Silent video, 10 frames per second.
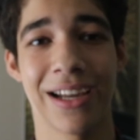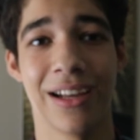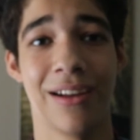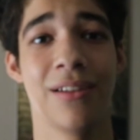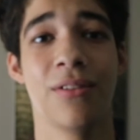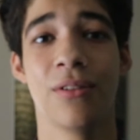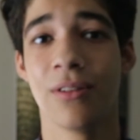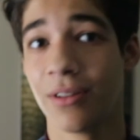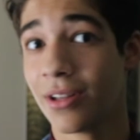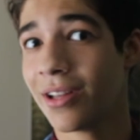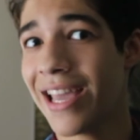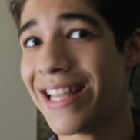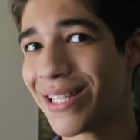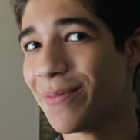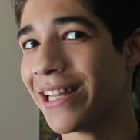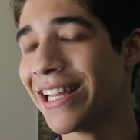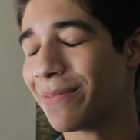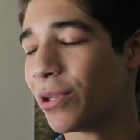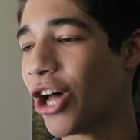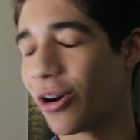a intimate
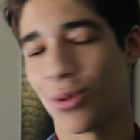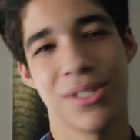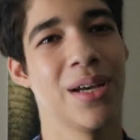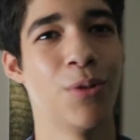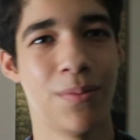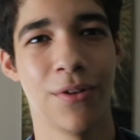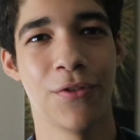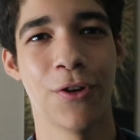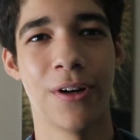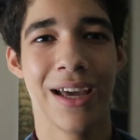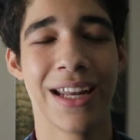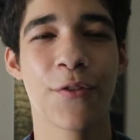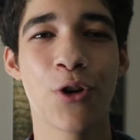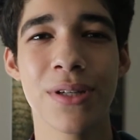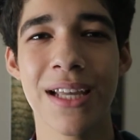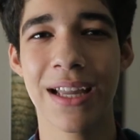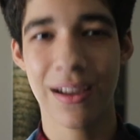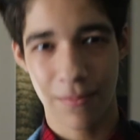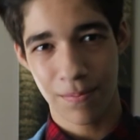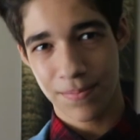lip lock with someone before. And of course, like
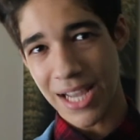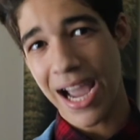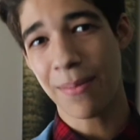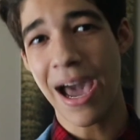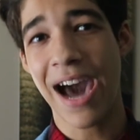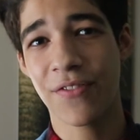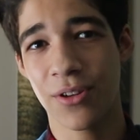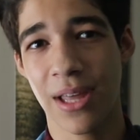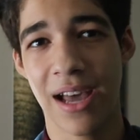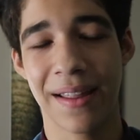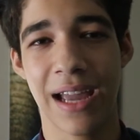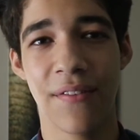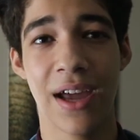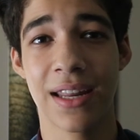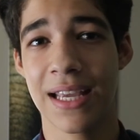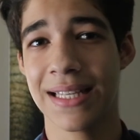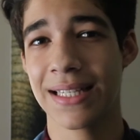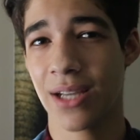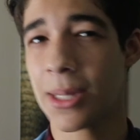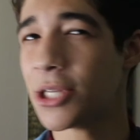time after that, like I've had
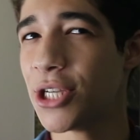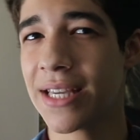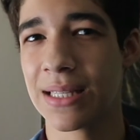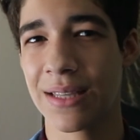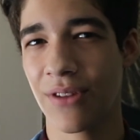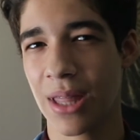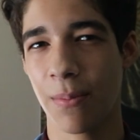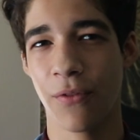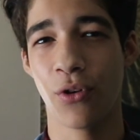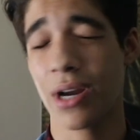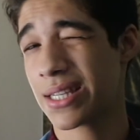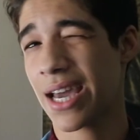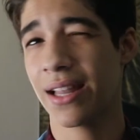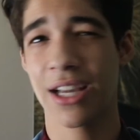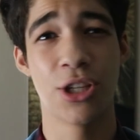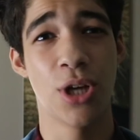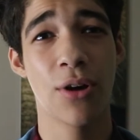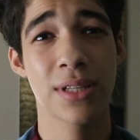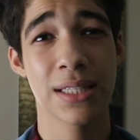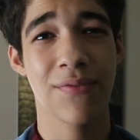kisses on the cheeks and stuff like that before as kind of like
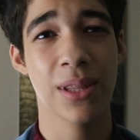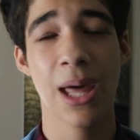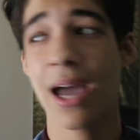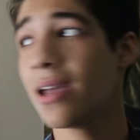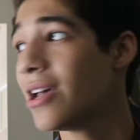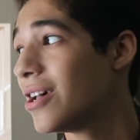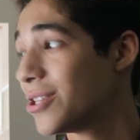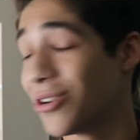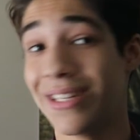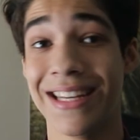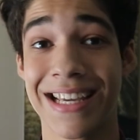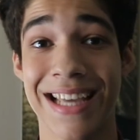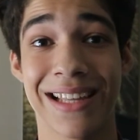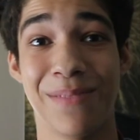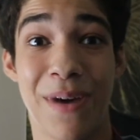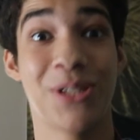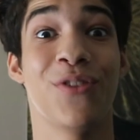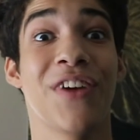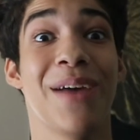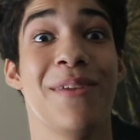jokes and stuff like that. So it didn't exactly
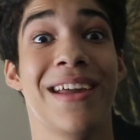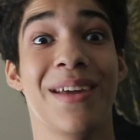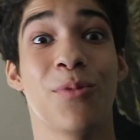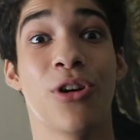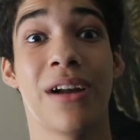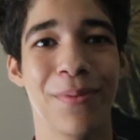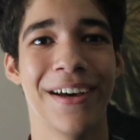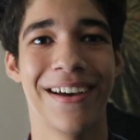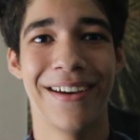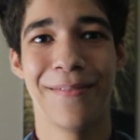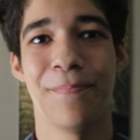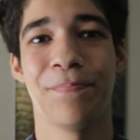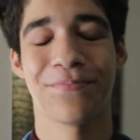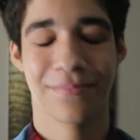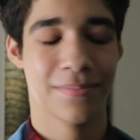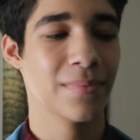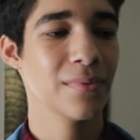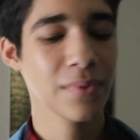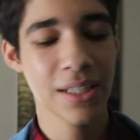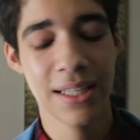petrify me anymore. But
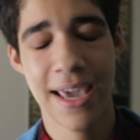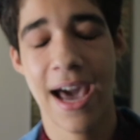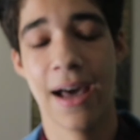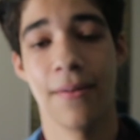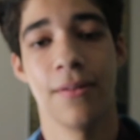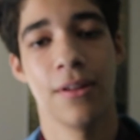yeah,